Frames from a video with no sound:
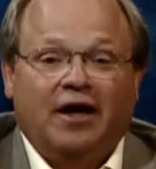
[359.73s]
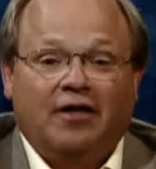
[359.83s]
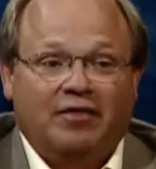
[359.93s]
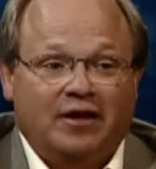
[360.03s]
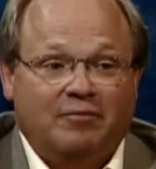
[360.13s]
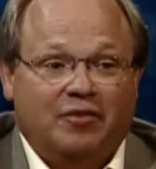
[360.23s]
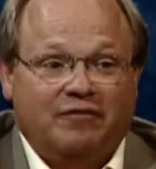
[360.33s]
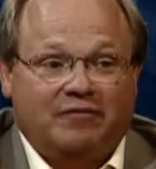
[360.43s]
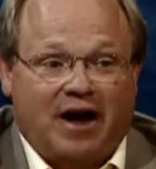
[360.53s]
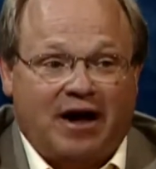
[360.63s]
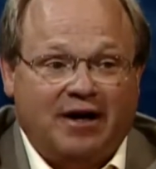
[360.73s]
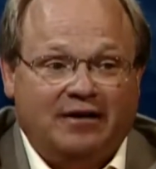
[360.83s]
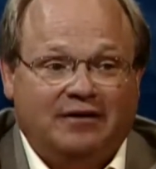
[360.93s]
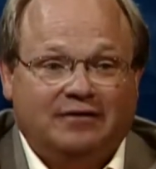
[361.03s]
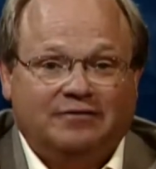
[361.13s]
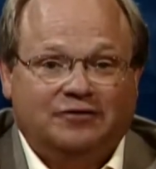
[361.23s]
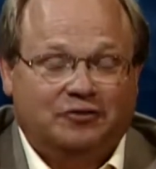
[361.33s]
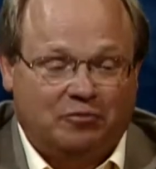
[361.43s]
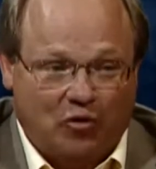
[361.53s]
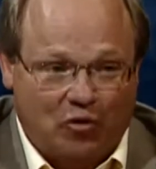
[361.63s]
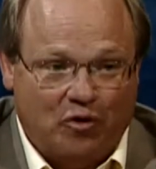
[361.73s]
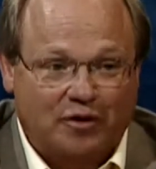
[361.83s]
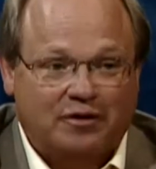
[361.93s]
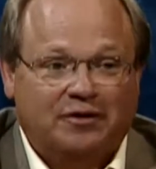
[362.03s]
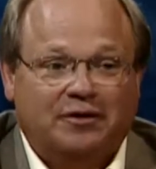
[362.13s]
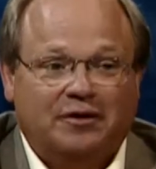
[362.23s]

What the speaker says: and then provide support,